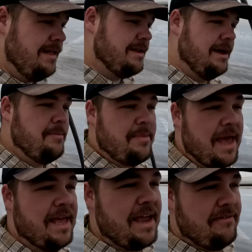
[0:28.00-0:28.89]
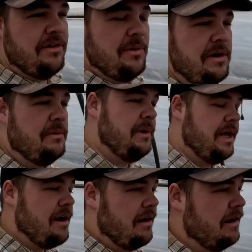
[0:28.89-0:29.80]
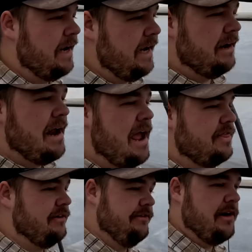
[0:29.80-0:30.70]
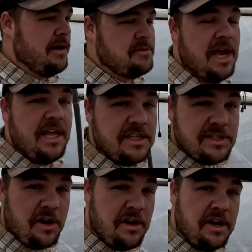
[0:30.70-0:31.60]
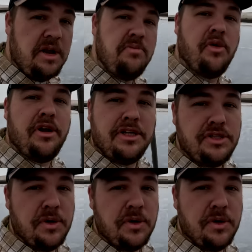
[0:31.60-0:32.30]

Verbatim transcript: Welcome back everyone. We are here at the farm getting started on morning